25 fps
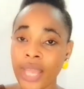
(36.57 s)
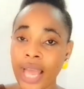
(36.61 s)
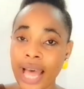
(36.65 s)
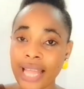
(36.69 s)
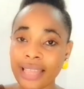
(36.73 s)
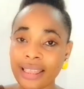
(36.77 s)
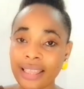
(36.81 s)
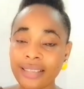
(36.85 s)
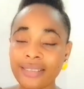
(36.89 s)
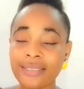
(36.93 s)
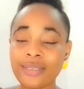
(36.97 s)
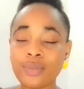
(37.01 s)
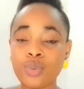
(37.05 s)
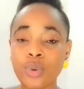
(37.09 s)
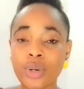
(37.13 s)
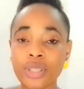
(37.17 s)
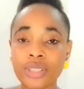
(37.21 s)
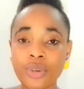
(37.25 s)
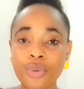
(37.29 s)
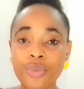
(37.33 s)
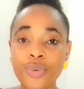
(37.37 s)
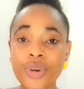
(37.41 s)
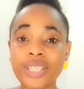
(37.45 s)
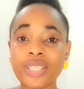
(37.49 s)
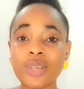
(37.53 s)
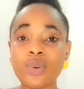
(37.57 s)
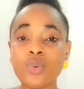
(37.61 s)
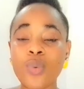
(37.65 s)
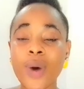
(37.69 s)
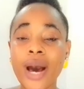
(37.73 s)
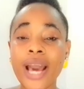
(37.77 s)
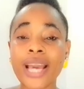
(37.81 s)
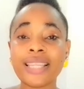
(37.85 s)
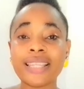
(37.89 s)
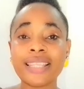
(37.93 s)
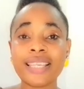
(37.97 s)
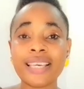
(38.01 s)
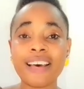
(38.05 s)
And this was the reason
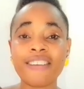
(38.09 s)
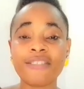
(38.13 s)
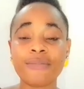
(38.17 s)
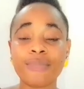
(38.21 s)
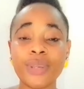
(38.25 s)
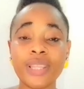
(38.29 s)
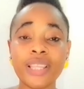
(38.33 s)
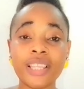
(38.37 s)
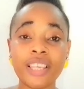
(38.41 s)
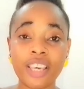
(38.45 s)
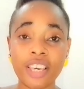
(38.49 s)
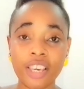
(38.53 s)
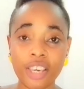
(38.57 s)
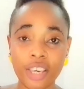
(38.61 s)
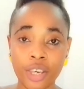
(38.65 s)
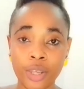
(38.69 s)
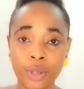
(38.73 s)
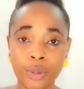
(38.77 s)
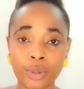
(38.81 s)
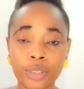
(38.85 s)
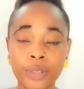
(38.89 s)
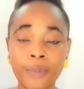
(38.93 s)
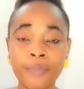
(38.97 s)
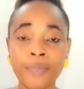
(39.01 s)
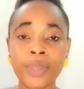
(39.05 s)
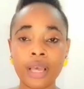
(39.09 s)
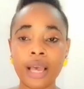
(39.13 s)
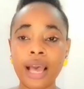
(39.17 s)
why they have been killed.